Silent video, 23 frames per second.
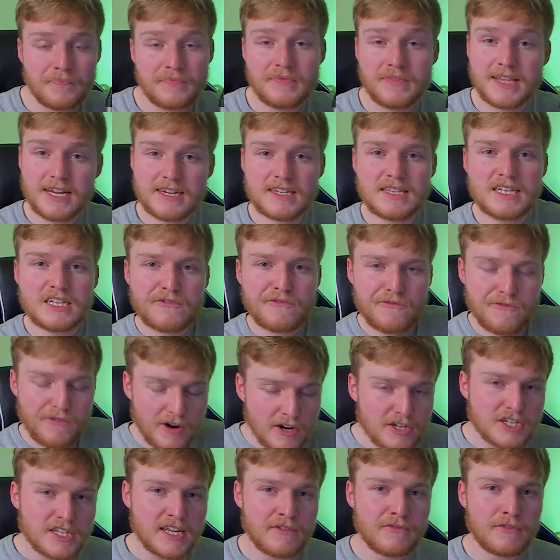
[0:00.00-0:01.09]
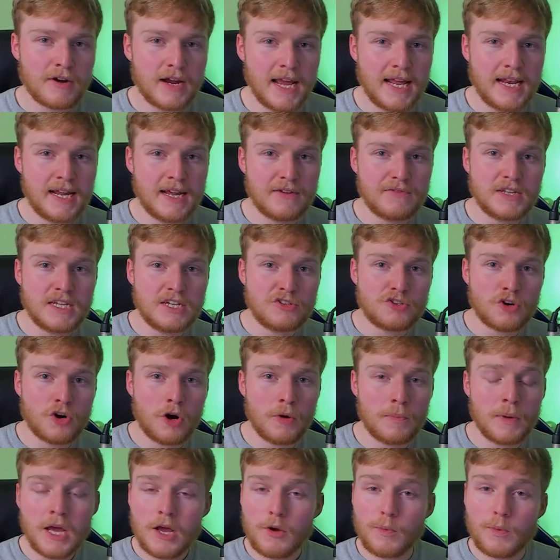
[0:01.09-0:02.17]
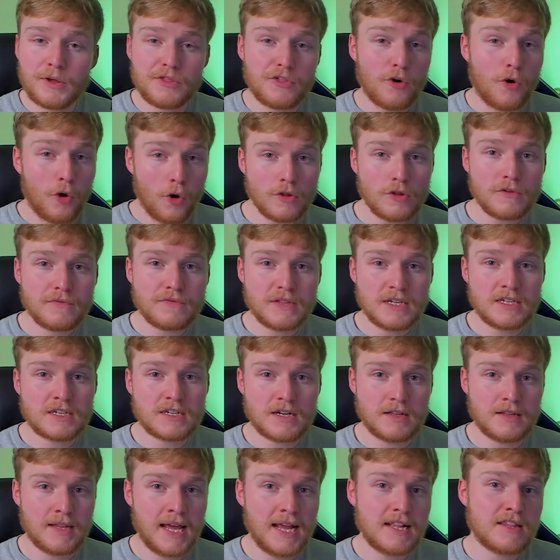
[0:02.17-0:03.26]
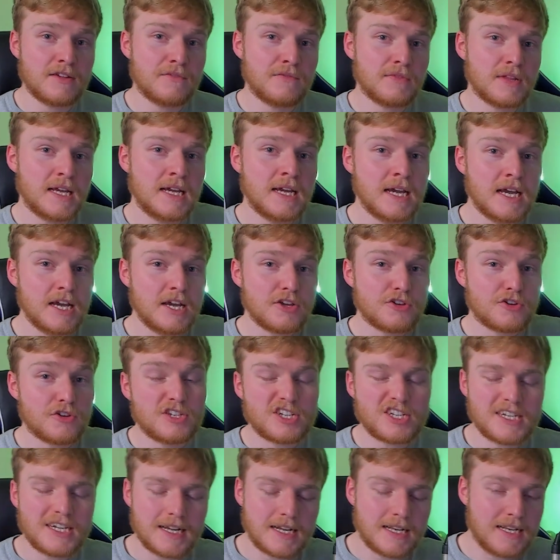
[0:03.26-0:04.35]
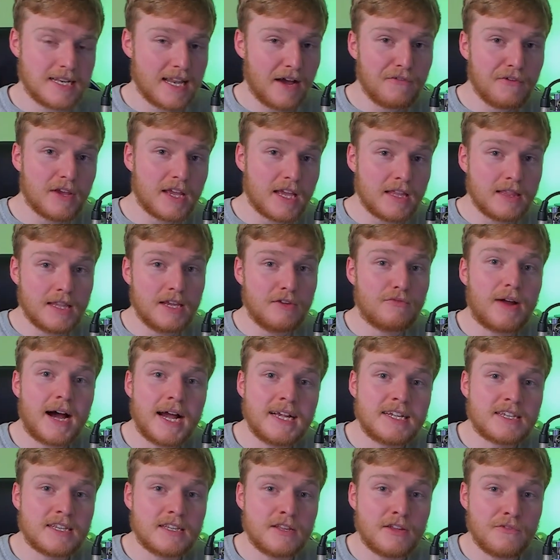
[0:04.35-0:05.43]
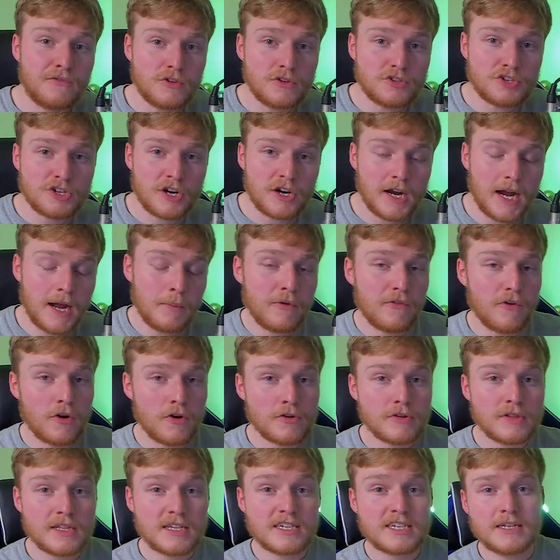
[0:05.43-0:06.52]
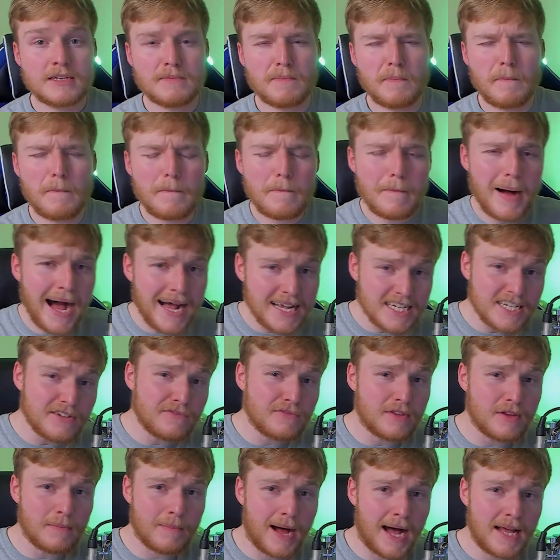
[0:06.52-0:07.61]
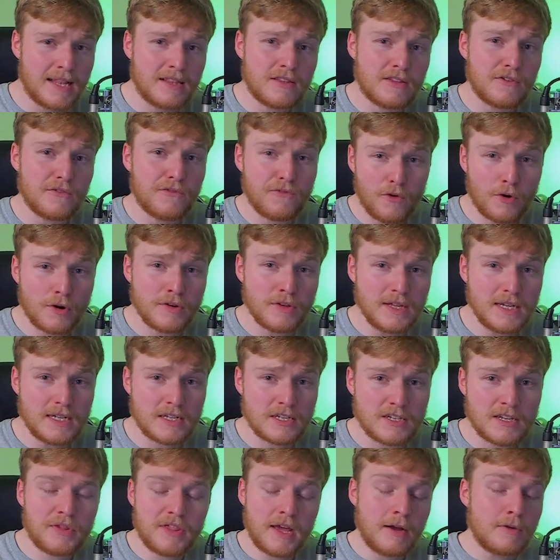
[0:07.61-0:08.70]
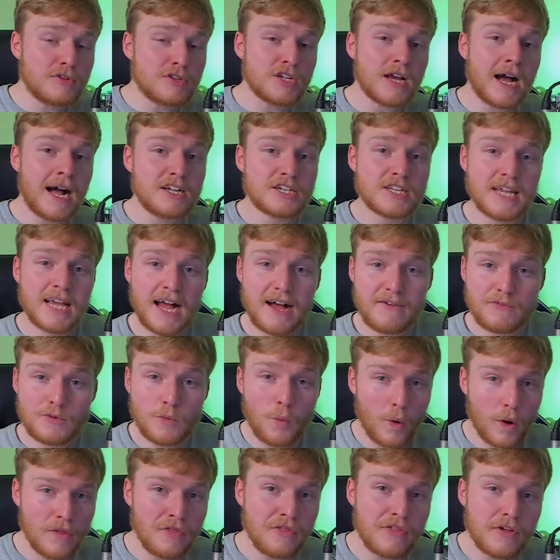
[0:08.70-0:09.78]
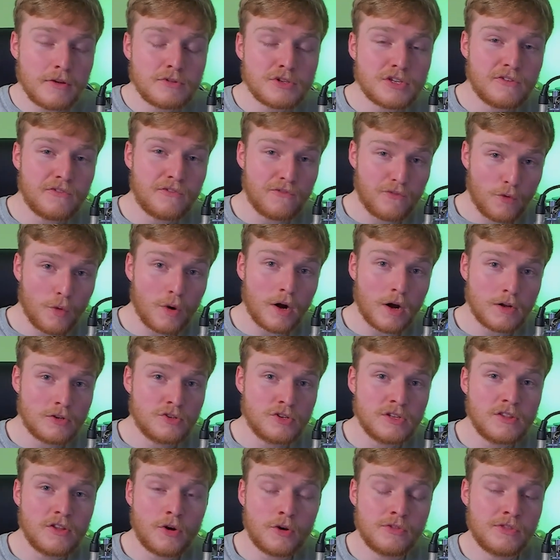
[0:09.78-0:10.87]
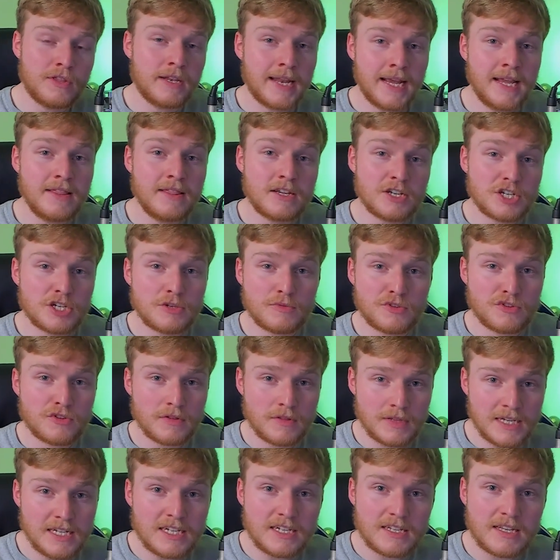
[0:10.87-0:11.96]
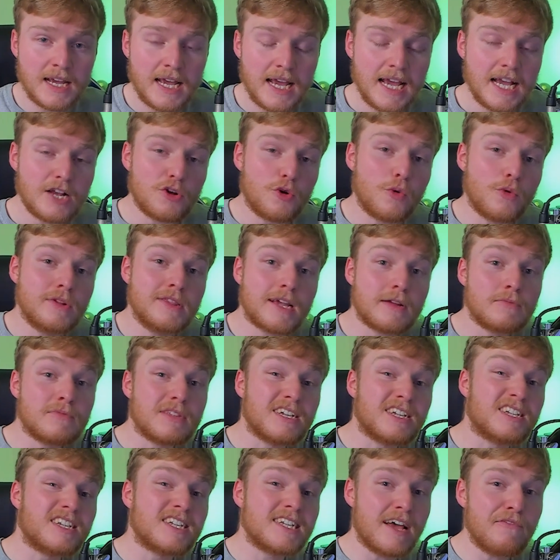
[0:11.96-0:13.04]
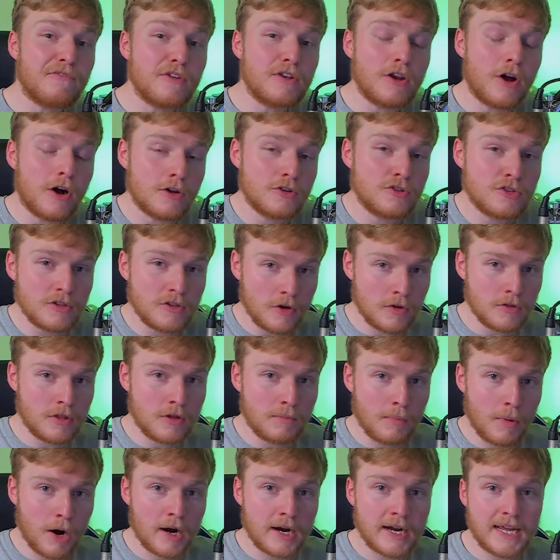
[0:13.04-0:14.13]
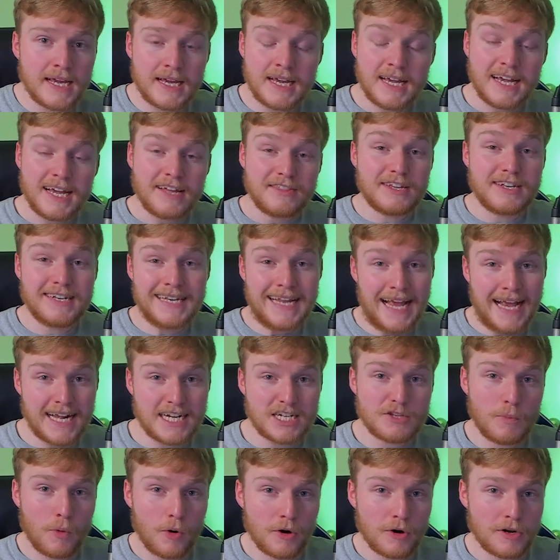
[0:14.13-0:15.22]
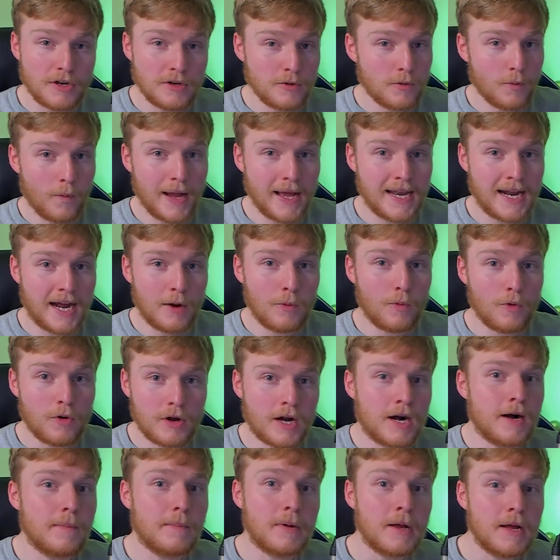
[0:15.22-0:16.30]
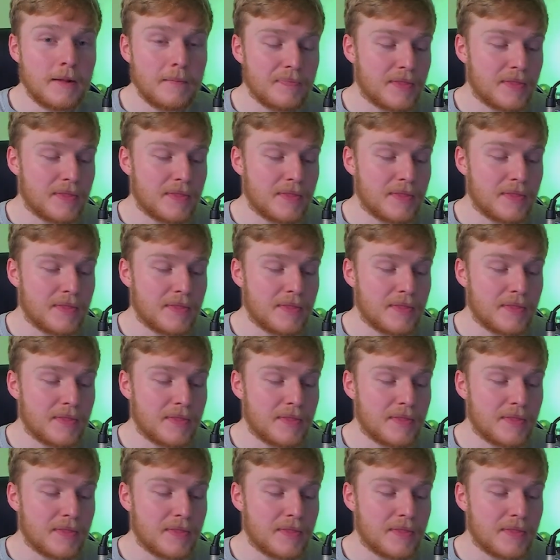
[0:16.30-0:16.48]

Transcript: Disney's first ever NFT drop with all of these collectively could significantly rise in the future, and we've already seen massive demand for these, with Elsa actually having 1,400 on the night that she was released, going down to 700 on the market the next morning when I woke up.